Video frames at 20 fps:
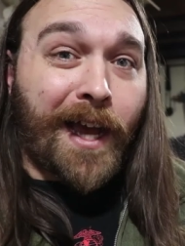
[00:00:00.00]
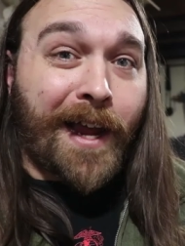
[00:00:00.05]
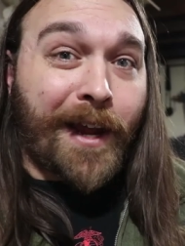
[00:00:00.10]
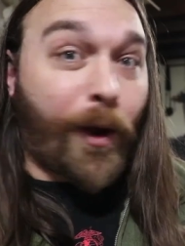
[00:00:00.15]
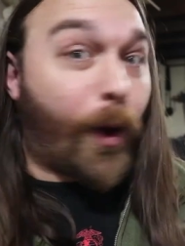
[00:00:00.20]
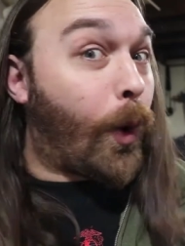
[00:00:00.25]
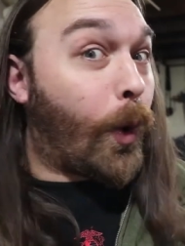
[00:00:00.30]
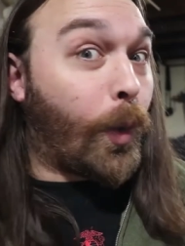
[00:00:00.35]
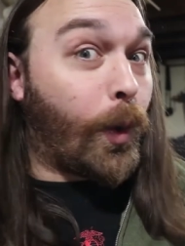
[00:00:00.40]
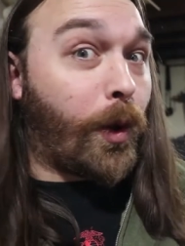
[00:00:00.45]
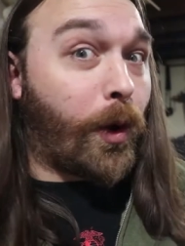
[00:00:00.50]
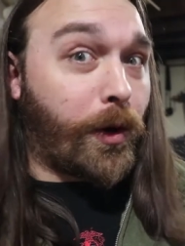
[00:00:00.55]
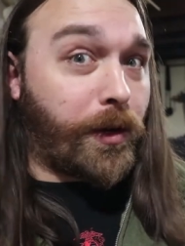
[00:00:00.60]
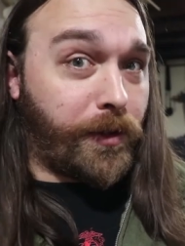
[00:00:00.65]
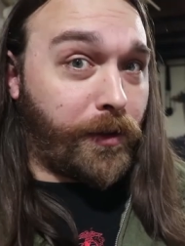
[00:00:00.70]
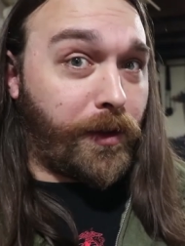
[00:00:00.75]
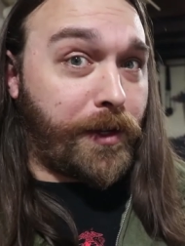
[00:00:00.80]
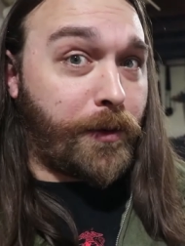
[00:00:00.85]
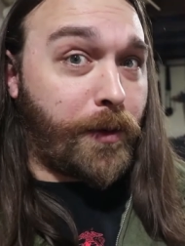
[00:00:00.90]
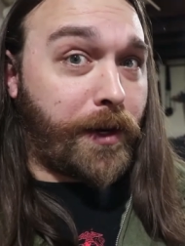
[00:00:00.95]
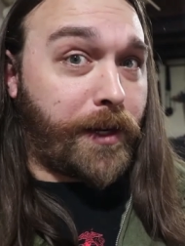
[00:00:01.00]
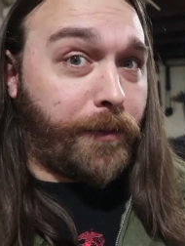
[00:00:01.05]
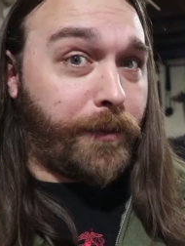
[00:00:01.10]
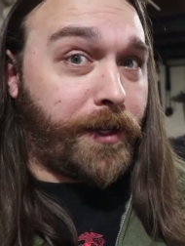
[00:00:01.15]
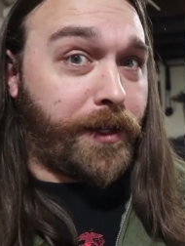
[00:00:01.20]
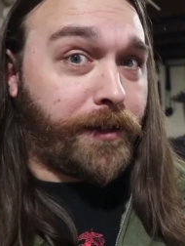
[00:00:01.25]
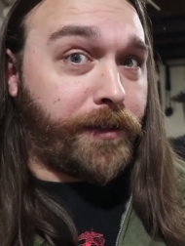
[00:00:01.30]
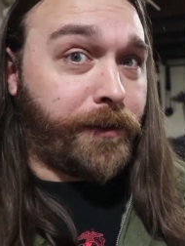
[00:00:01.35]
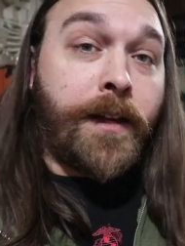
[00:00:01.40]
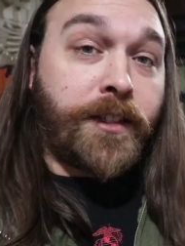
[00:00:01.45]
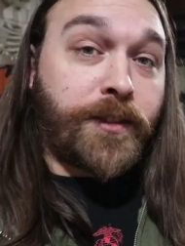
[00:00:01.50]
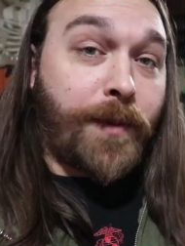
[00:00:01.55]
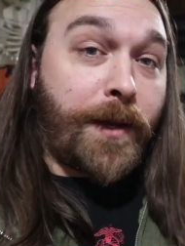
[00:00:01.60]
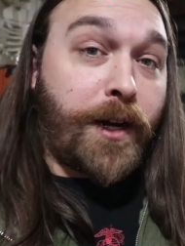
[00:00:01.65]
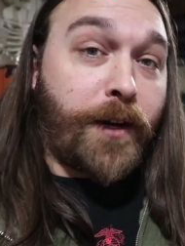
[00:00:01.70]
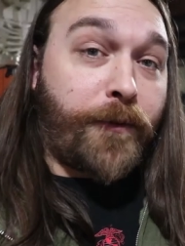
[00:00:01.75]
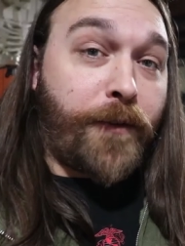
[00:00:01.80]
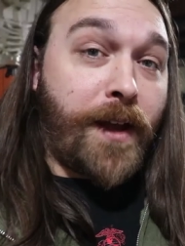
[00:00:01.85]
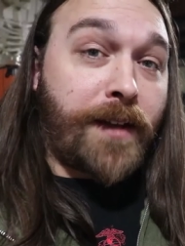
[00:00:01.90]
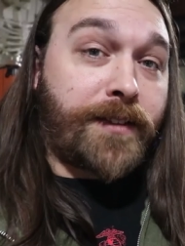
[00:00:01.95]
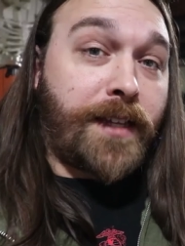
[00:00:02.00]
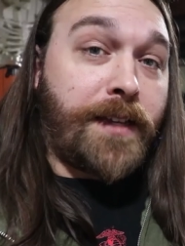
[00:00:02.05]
I wholeheartedly recommend. As a matter of fact,